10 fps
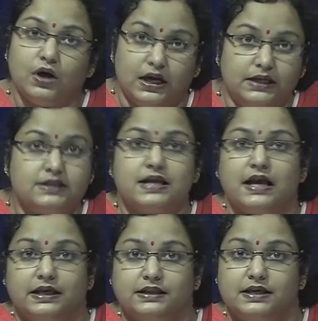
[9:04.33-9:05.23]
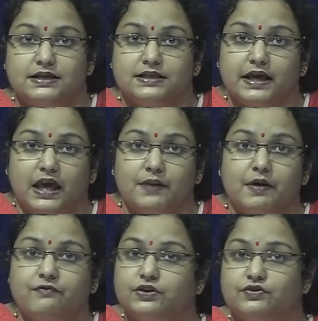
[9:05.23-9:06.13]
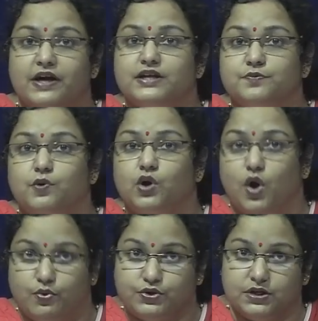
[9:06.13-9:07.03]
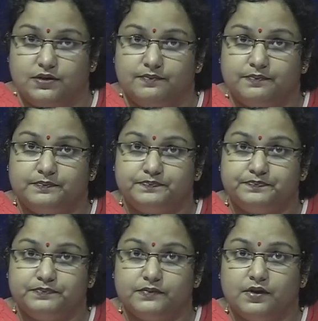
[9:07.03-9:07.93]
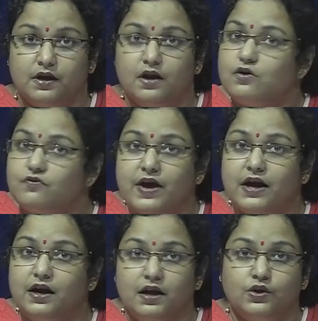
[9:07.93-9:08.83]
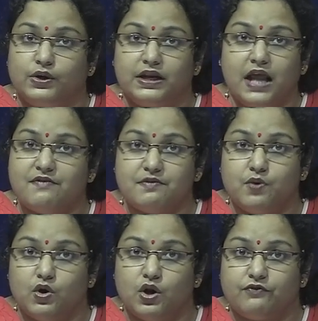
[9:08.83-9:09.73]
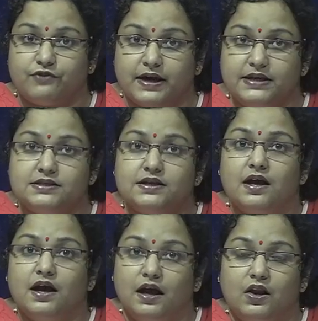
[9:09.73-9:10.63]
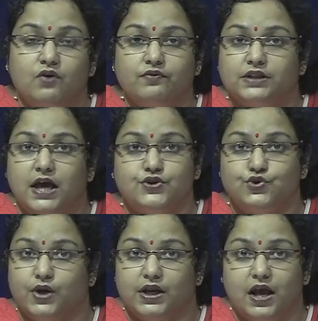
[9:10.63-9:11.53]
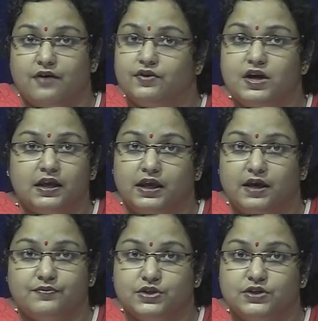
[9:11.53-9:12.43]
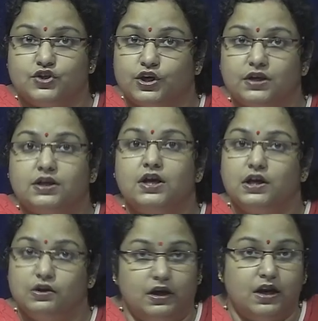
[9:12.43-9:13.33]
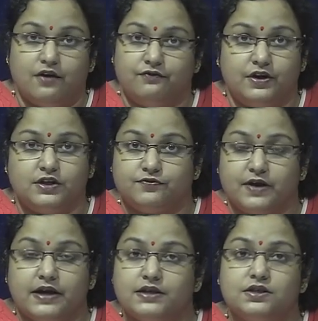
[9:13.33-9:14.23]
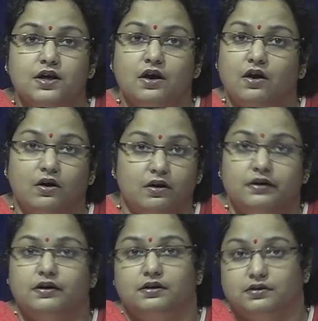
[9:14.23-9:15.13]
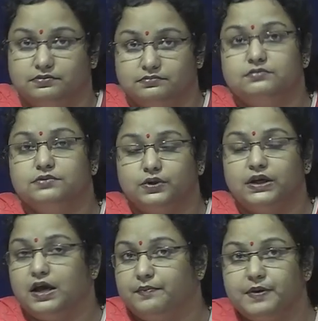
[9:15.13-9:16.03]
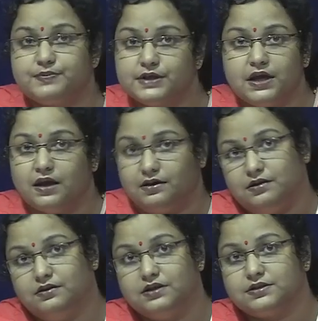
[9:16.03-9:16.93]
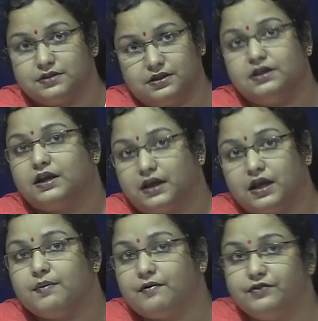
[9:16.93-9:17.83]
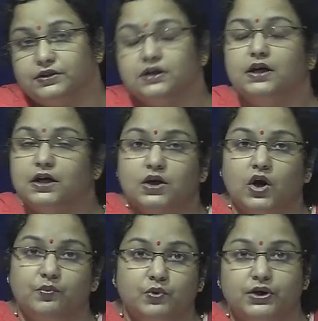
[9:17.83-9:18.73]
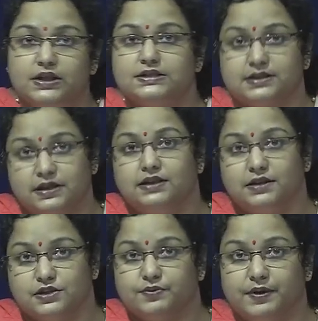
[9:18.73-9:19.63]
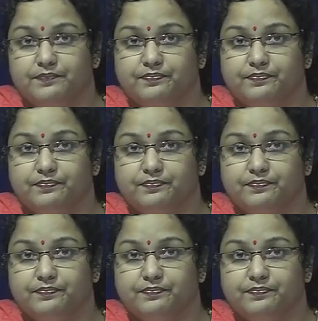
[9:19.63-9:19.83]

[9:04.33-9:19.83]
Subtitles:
understanding this, they came up with rice bowl option, where you can have a bowl of rice, along with that you can have KFC chicken, you can have French fries, or you can have Pepsi, and they came up with the combo deals in this way.